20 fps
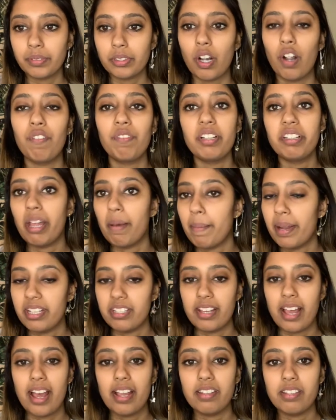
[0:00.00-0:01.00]
Hopefully that makes
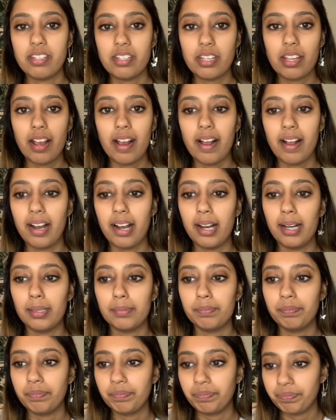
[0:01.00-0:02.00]
sense.
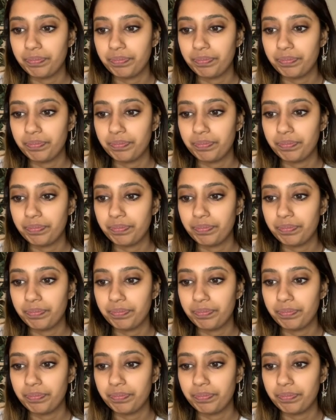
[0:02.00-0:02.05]
And